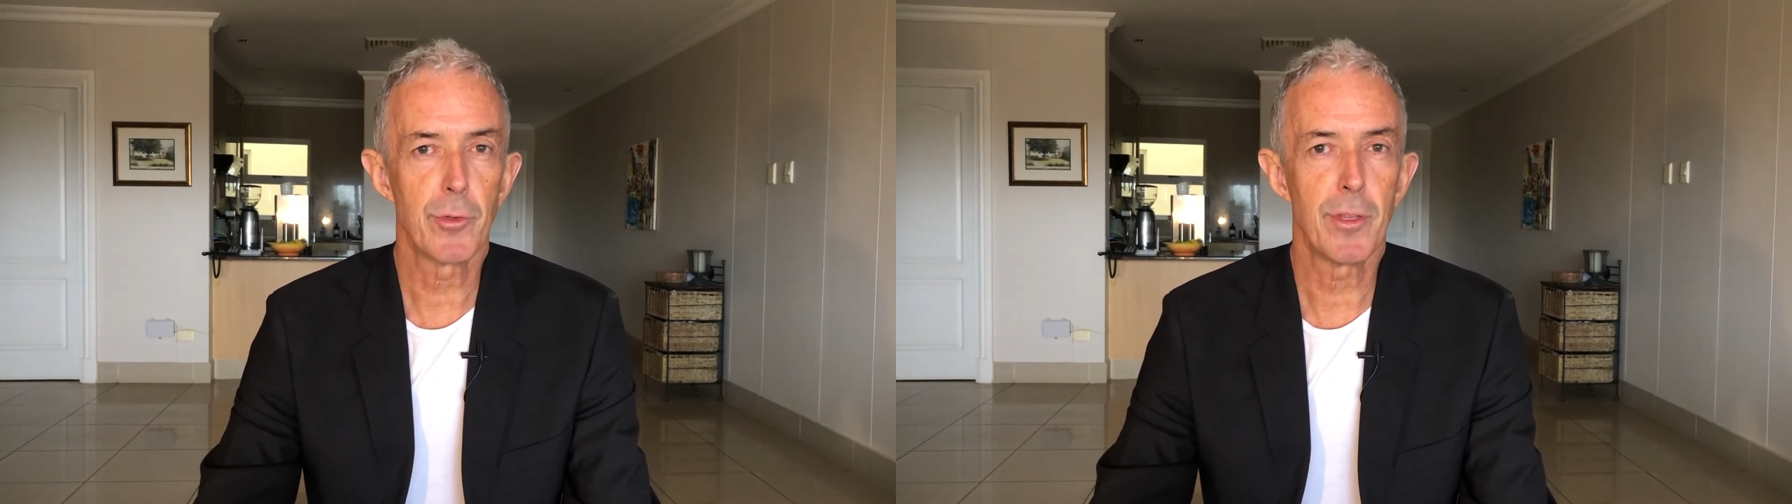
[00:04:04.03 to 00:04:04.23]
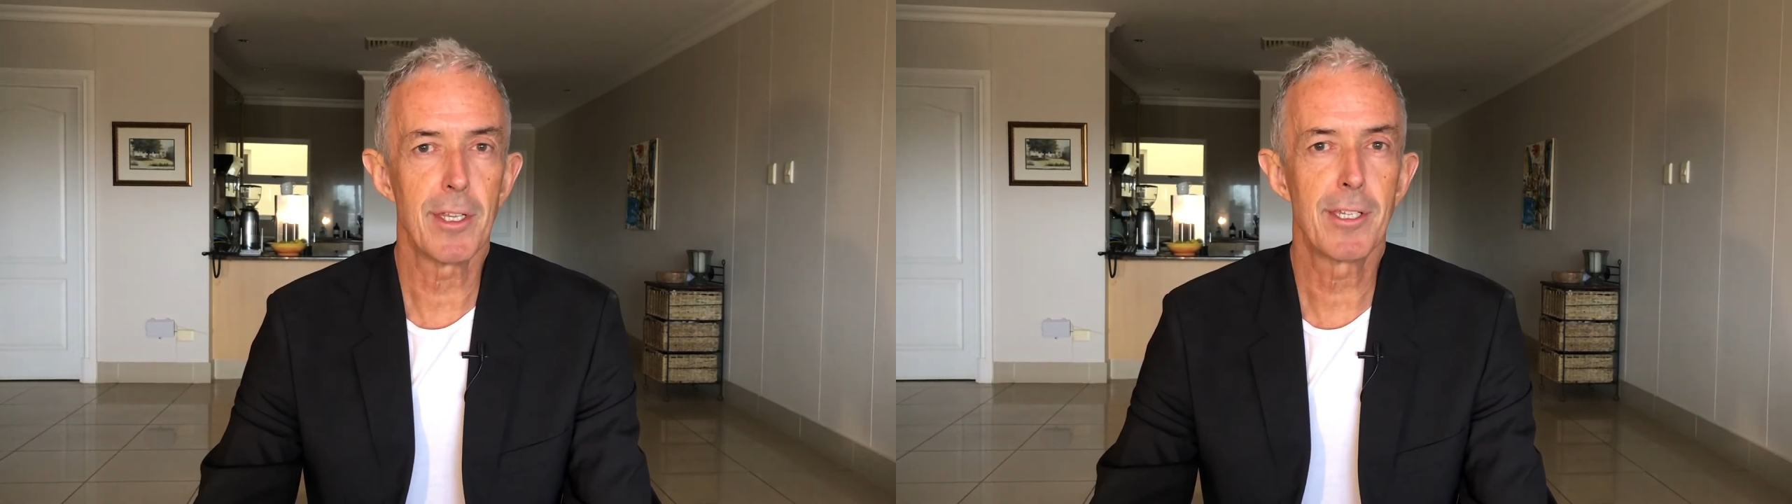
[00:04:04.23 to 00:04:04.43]

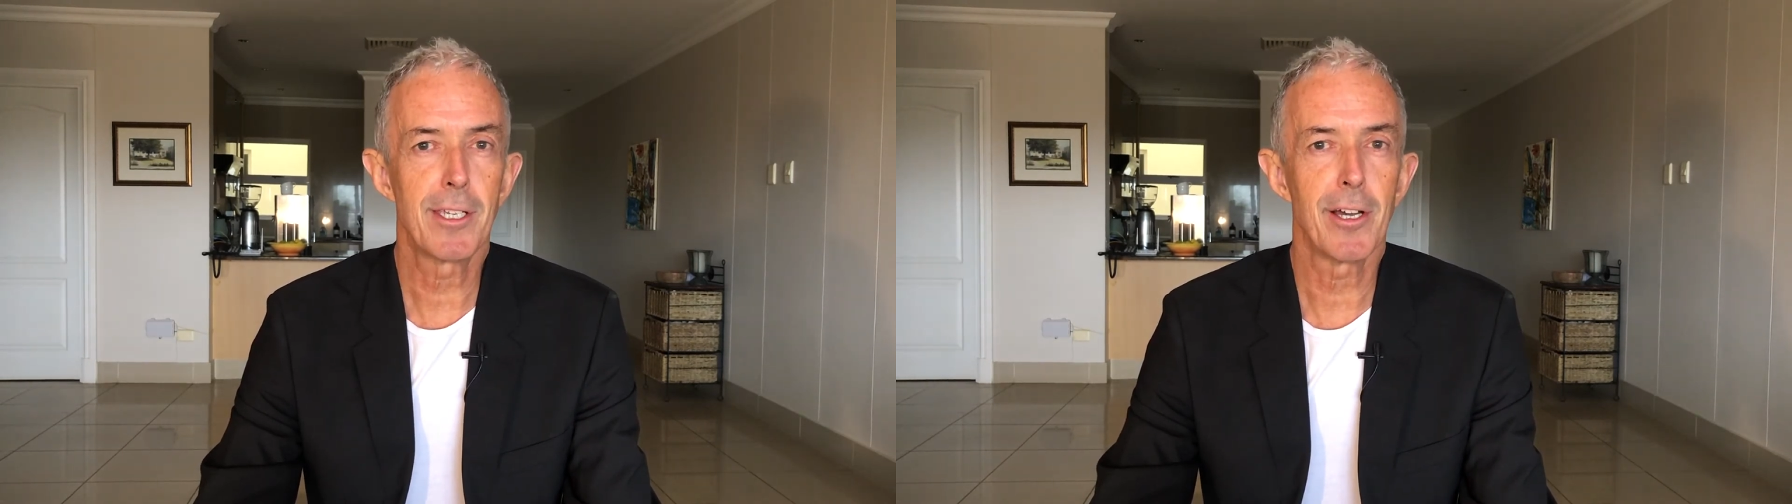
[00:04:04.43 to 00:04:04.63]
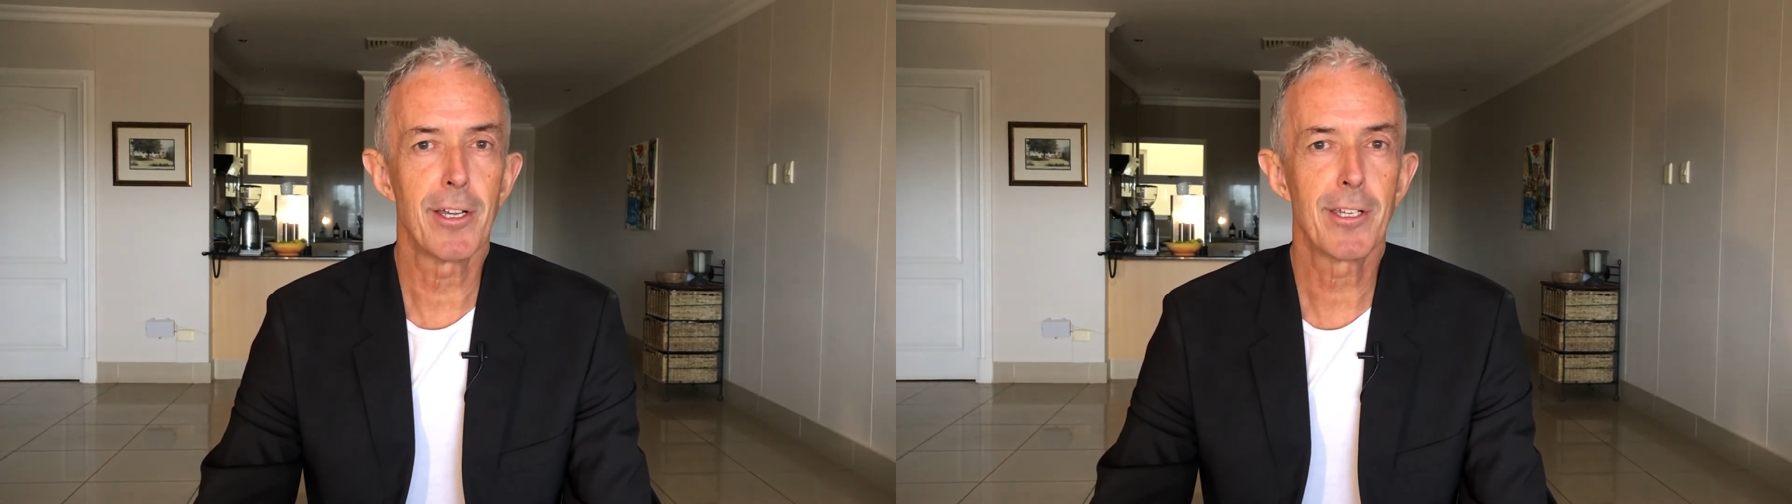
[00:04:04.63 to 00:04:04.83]
with this
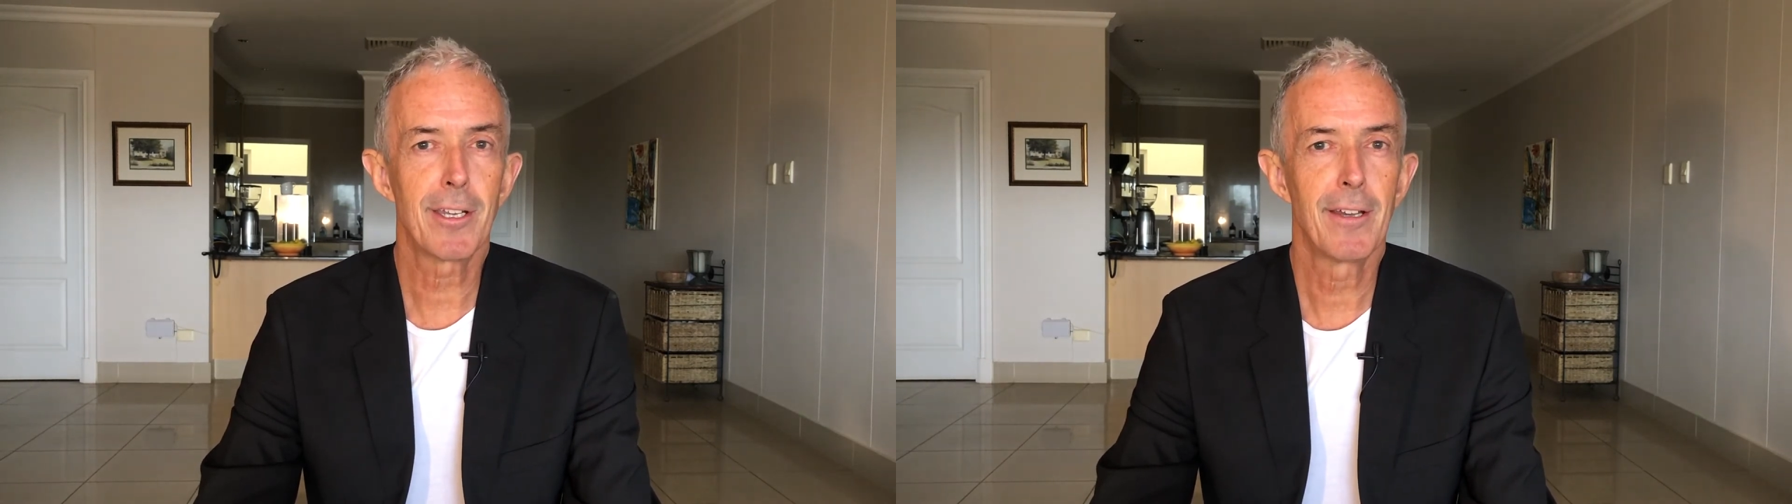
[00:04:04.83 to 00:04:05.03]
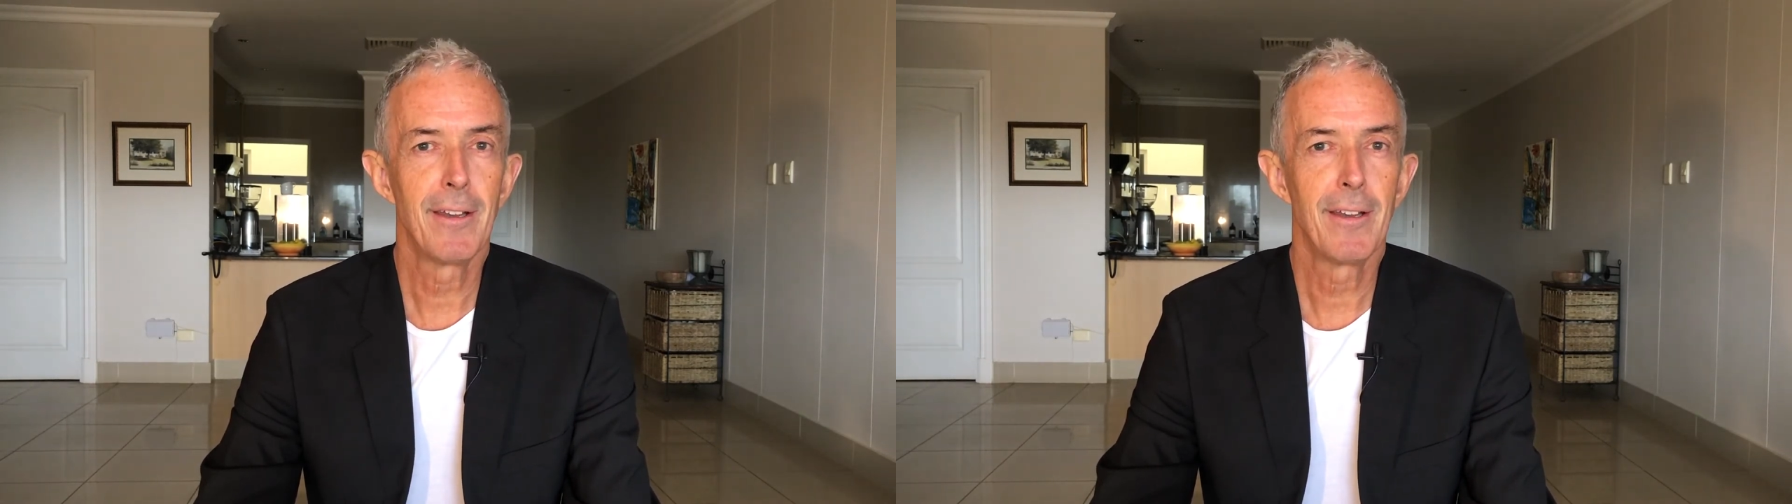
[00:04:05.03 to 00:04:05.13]
task.